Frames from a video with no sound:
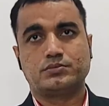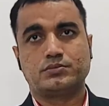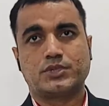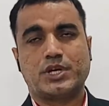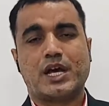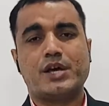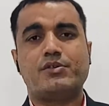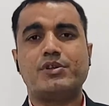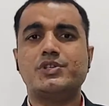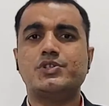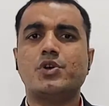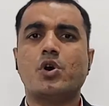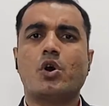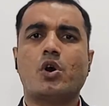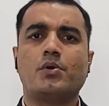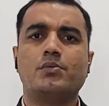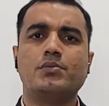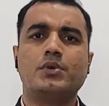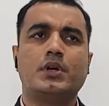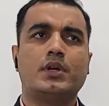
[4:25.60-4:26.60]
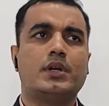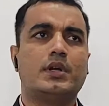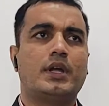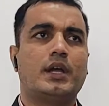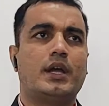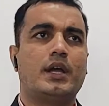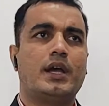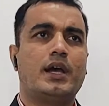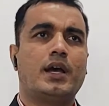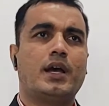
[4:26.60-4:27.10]
I reached home
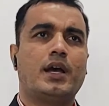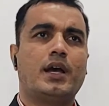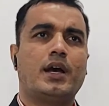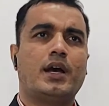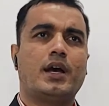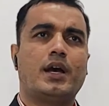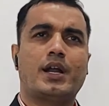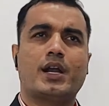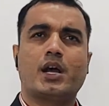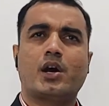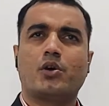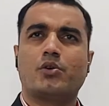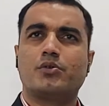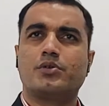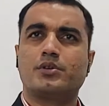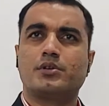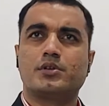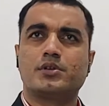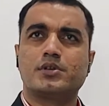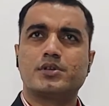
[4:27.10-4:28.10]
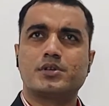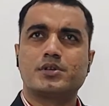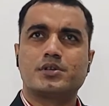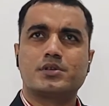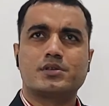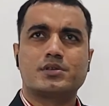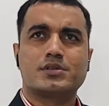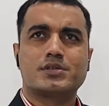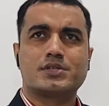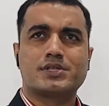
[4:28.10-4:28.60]
around
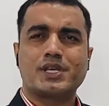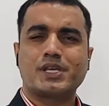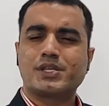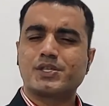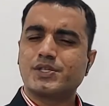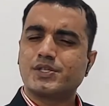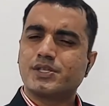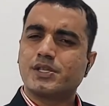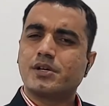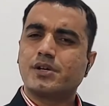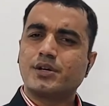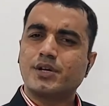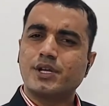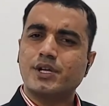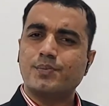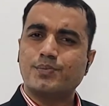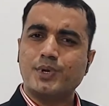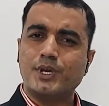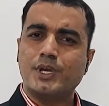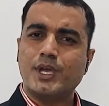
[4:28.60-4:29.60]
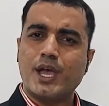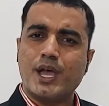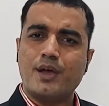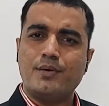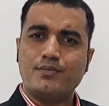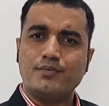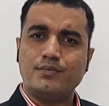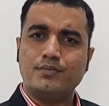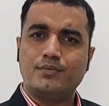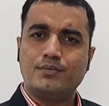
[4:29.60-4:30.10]
6:30
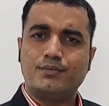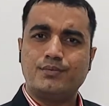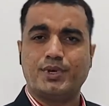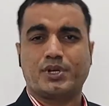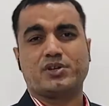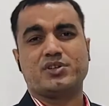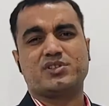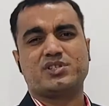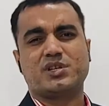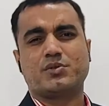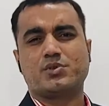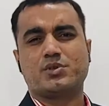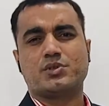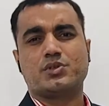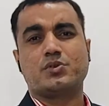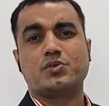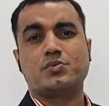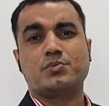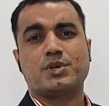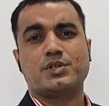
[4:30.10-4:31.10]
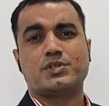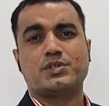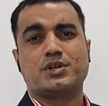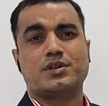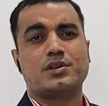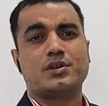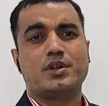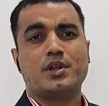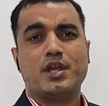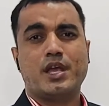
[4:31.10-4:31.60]
p.m. because there was too much
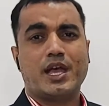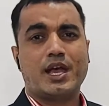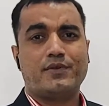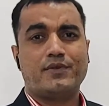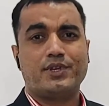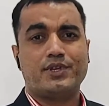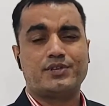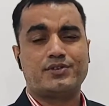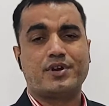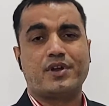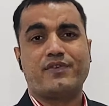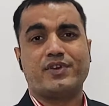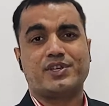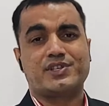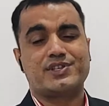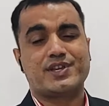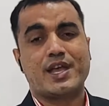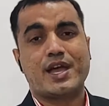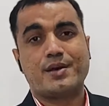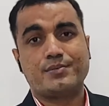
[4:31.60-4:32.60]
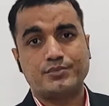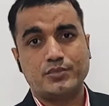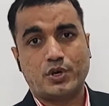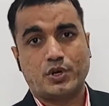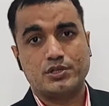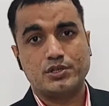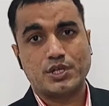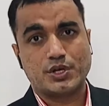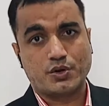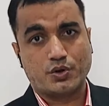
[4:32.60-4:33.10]
heavy traffic jam
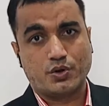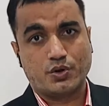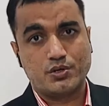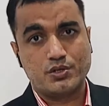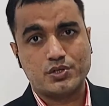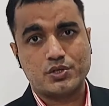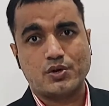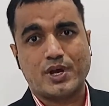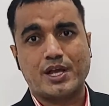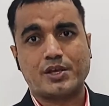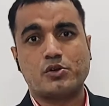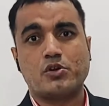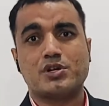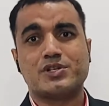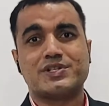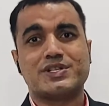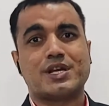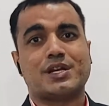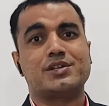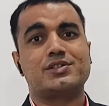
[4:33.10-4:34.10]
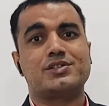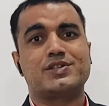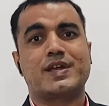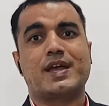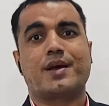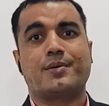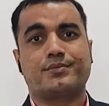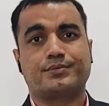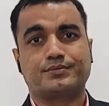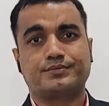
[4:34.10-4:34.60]
on the road, so I got stuck in jam.